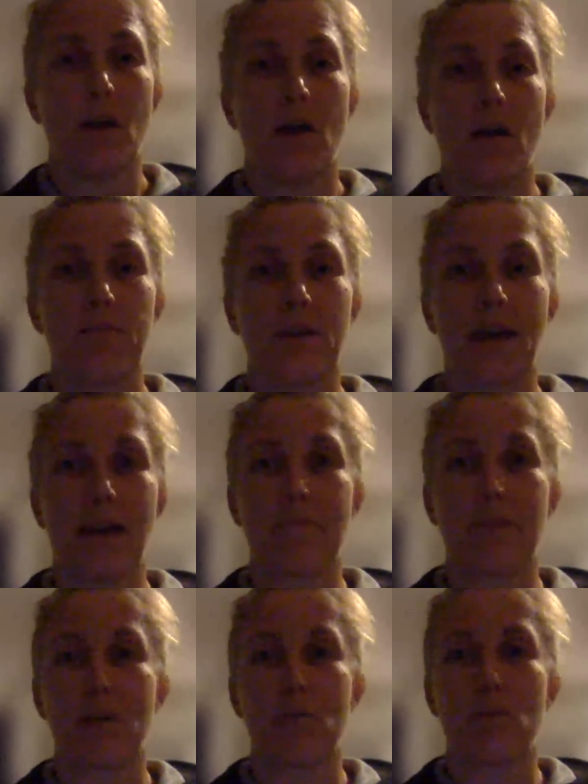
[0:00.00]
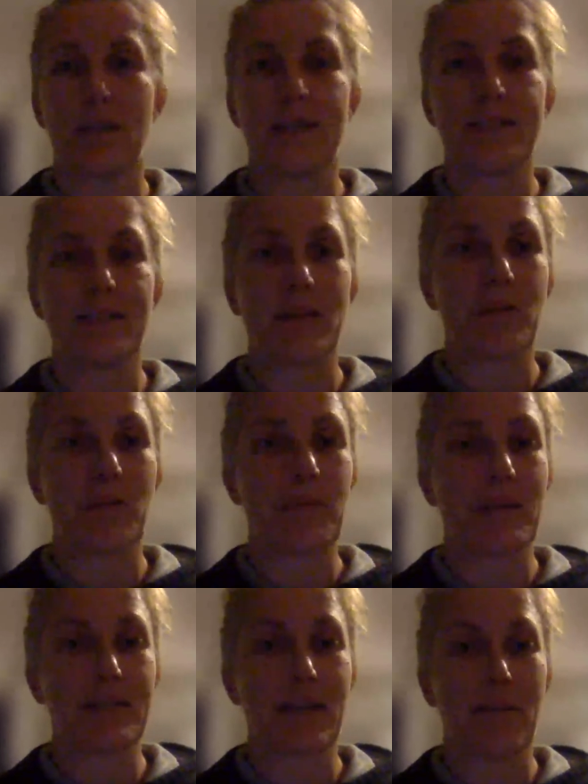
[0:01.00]
of the game that could easily be
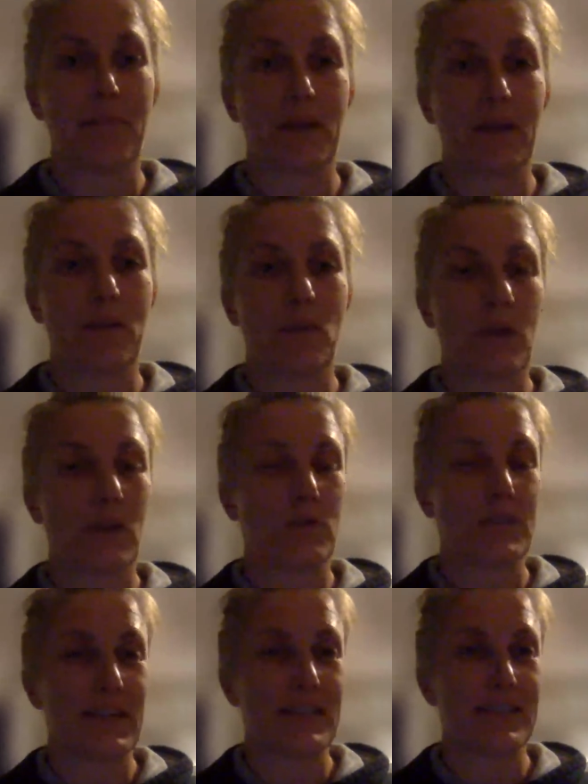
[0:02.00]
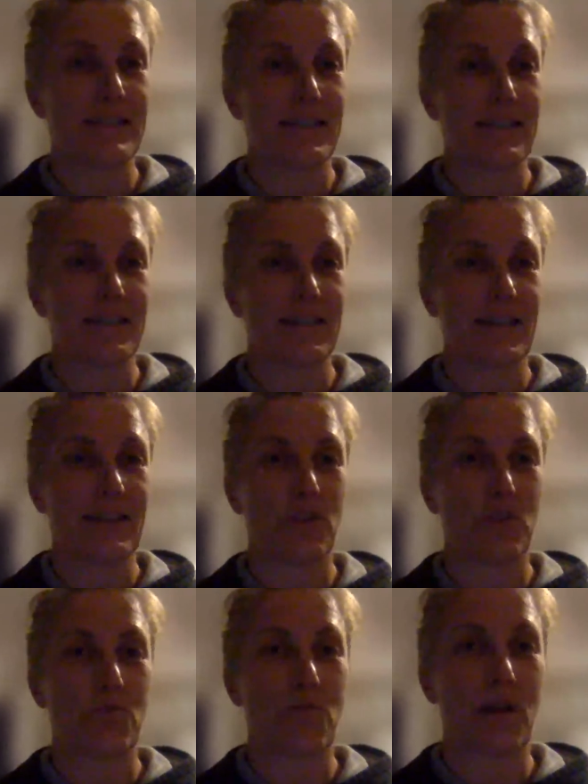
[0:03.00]
picked up and are well tested and you
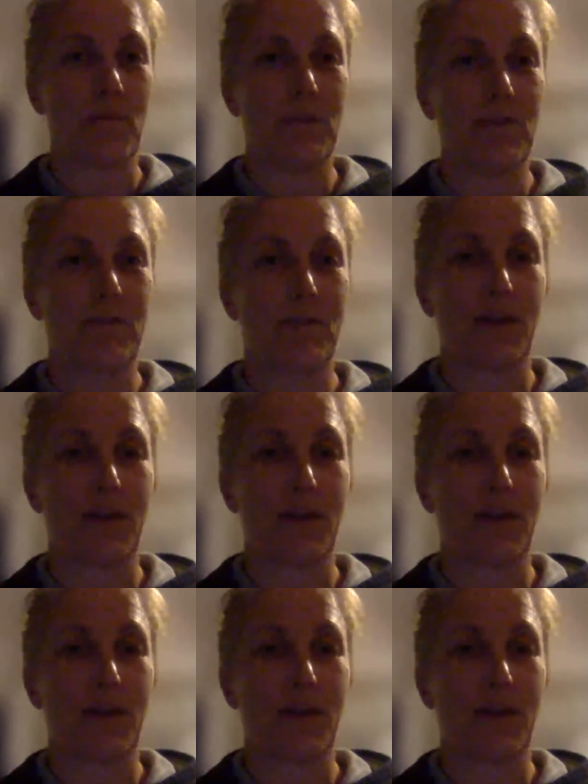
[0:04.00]
could run with,